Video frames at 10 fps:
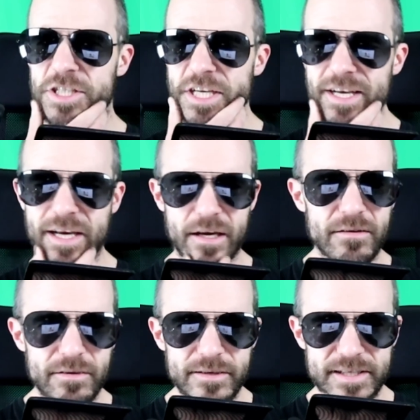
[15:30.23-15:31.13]
Gee,
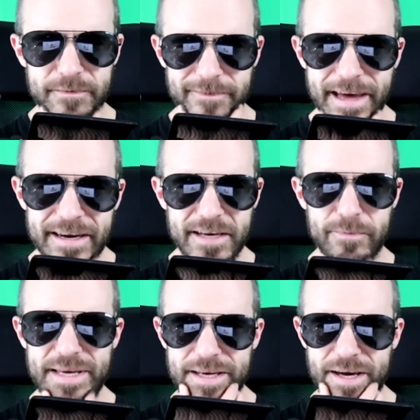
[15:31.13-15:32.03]
synthetic
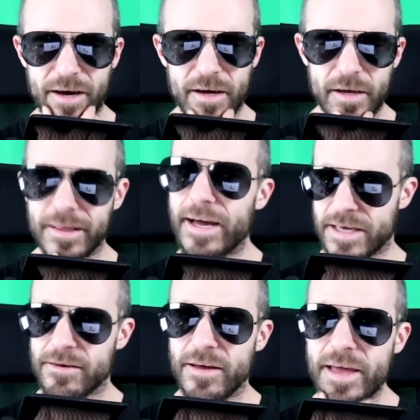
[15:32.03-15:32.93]
media,
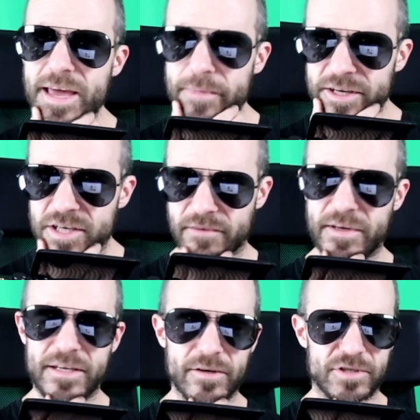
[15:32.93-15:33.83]
like image and
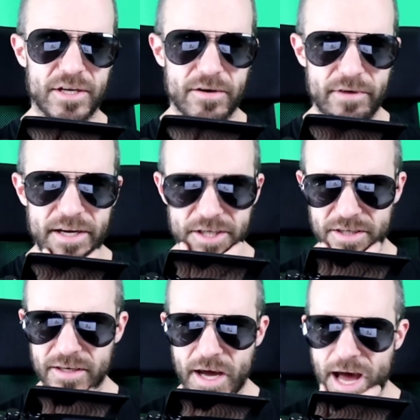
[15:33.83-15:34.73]
video
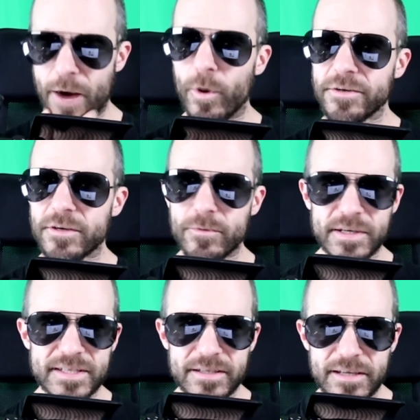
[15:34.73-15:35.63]
generation. I wonder what's the